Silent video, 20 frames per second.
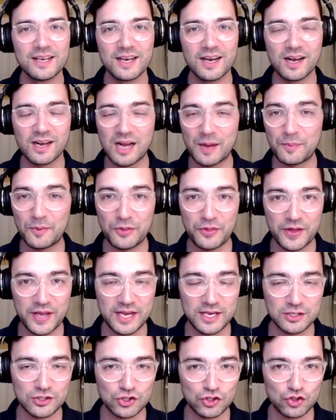A couple
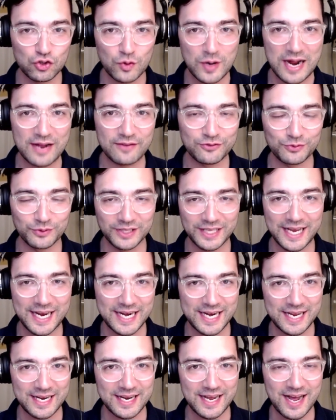things draft
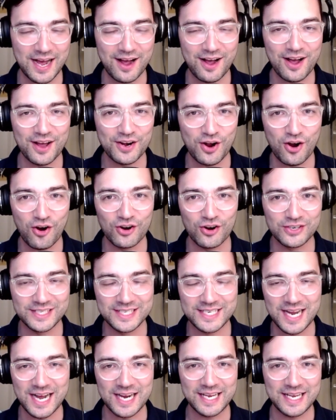related on our
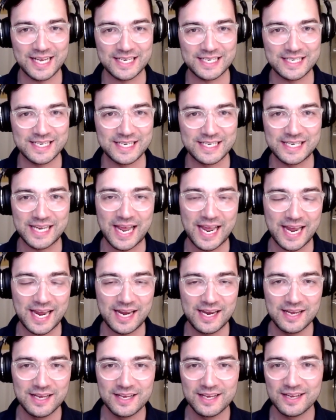docket
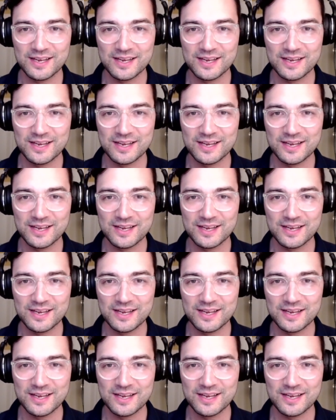today.